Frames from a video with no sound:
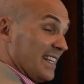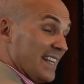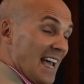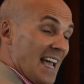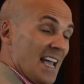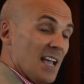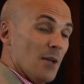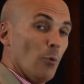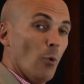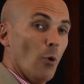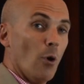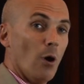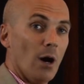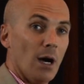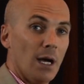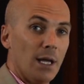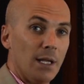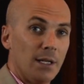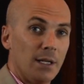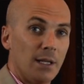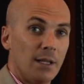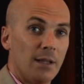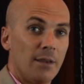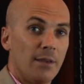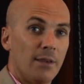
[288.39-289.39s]
day
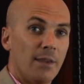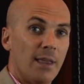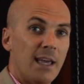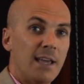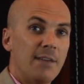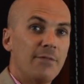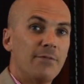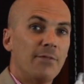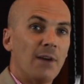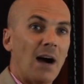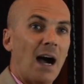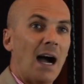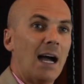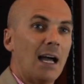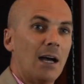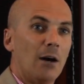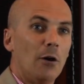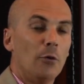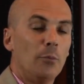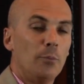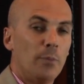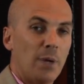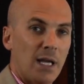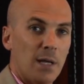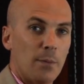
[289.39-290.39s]
one, they
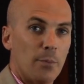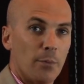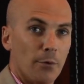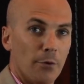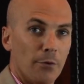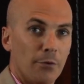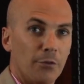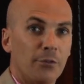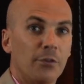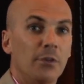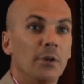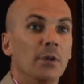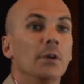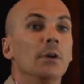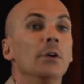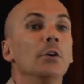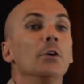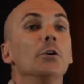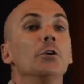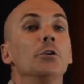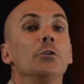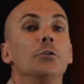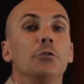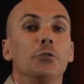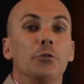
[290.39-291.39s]
file papers
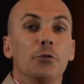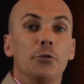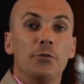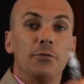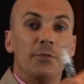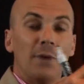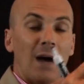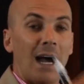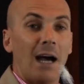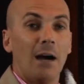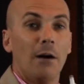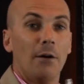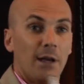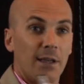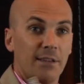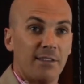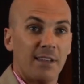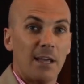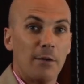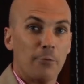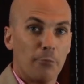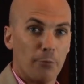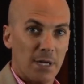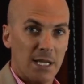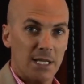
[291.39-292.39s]
to file as
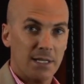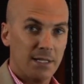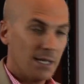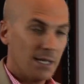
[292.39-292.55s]
a REIT